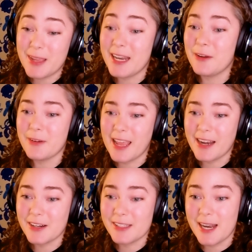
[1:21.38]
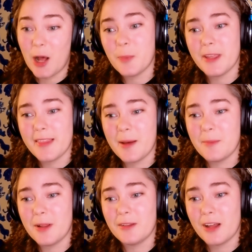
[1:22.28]
meeting creators and helping
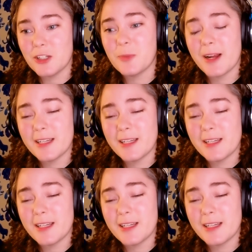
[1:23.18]
them launch